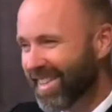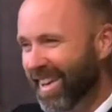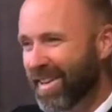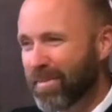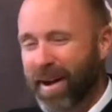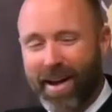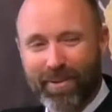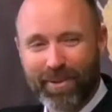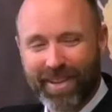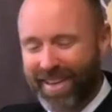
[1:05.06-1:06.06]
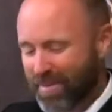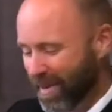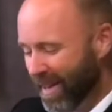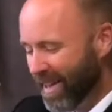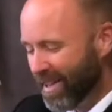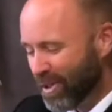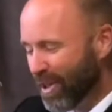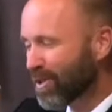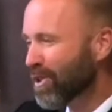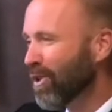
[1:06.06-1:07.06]
not in the Bible, okay, but
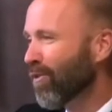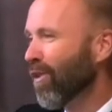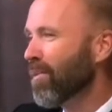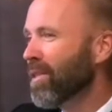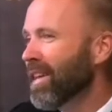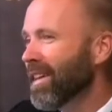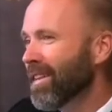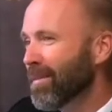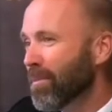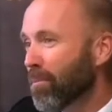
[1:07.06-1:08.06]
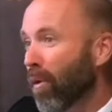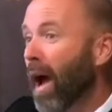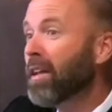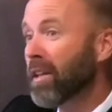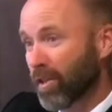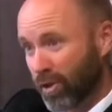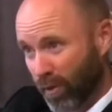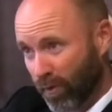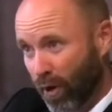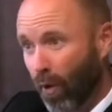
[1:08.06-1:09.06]
shields you from the brightness
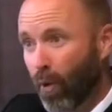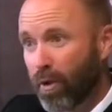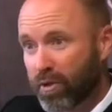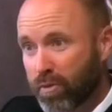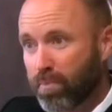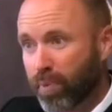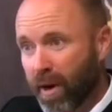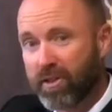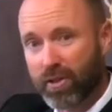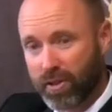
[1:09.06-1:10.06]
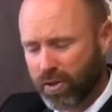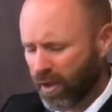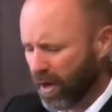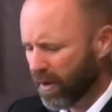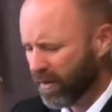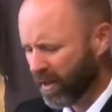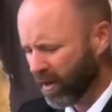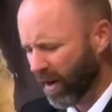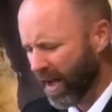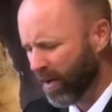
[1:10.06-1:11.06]
of the Lord's presence there in the
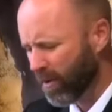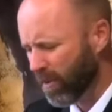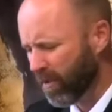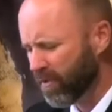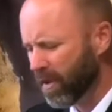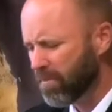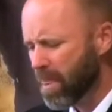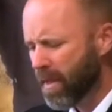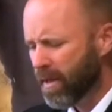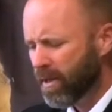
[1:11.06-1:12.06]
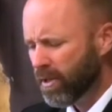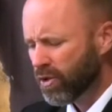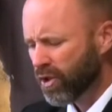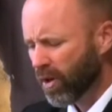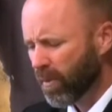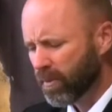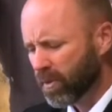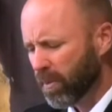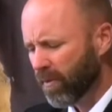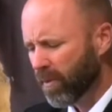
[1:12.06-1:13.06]
cloud above the cherubims,
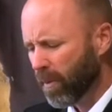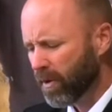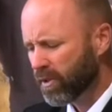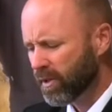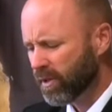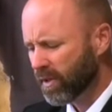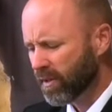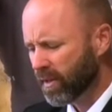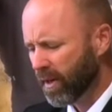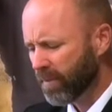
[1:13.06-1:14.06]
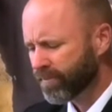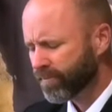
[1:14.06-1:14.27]
above the mercy seat there.